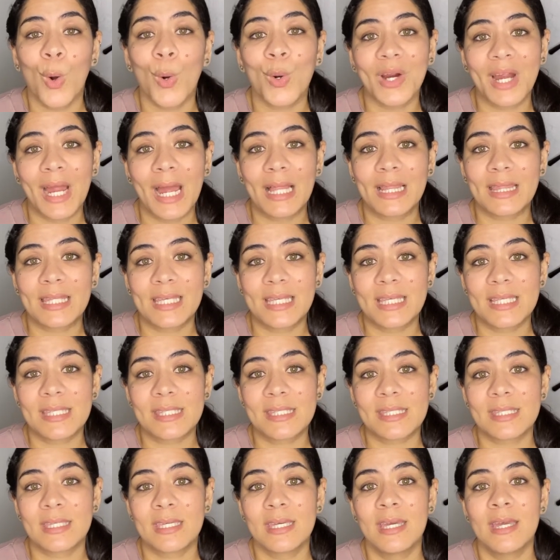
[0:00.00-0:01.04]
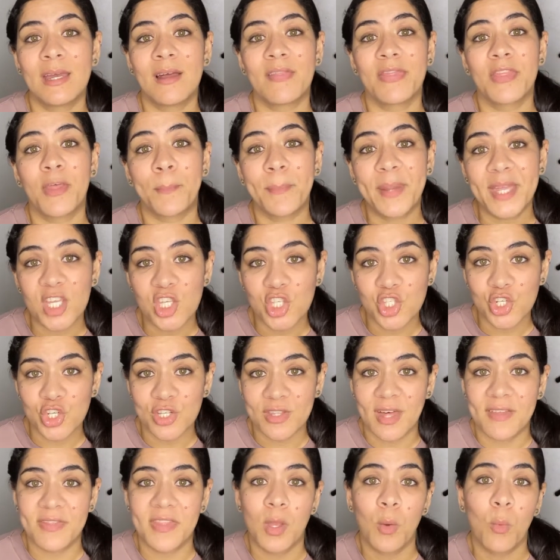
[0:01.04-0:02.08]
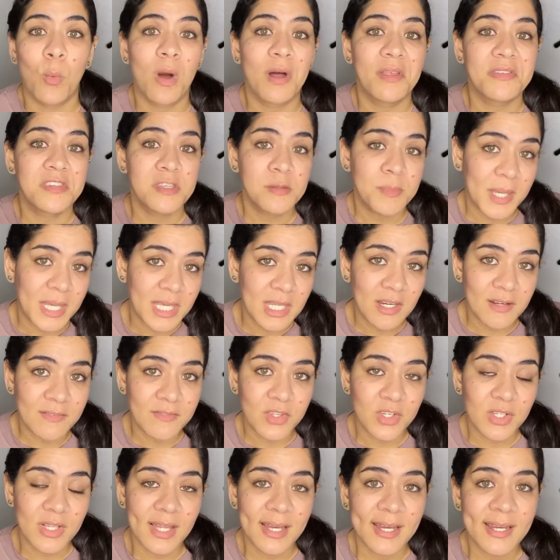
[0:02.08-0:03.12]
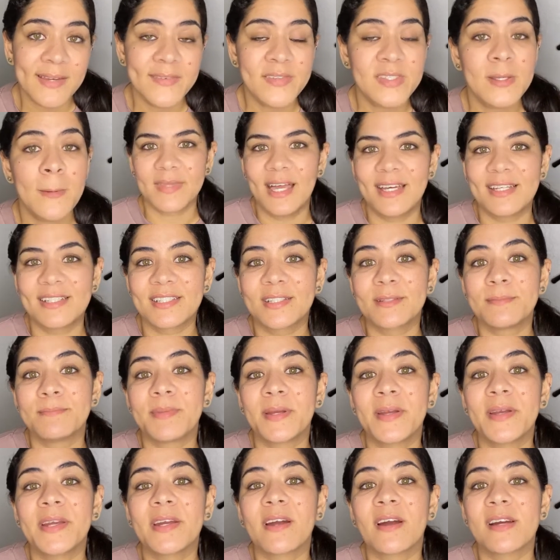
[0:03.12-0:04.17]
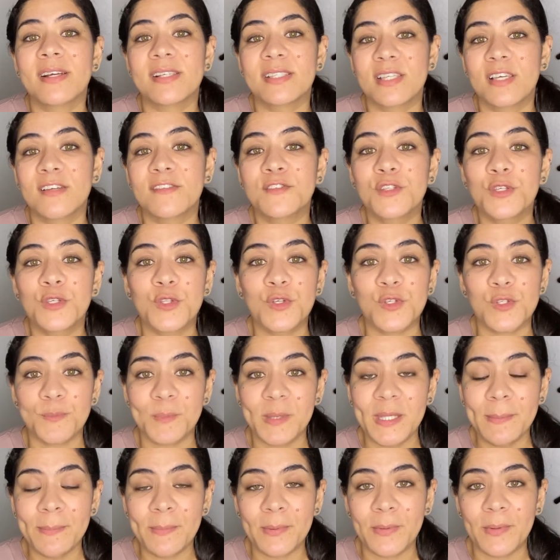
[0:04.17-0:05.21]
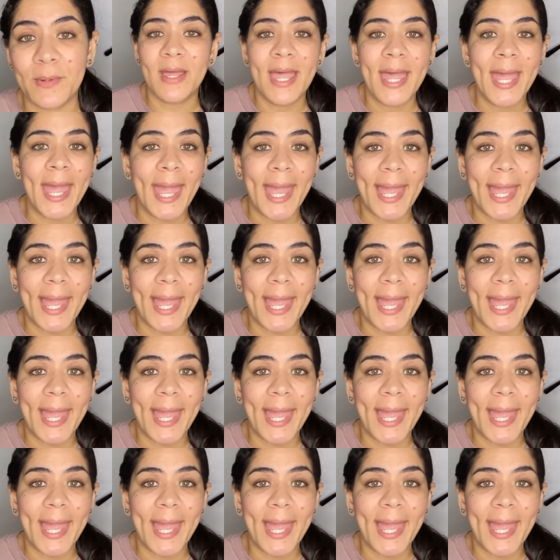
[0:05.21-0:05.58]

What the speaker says: or at least the picture that they want to paint of their lives, and comparing ourselves to those people.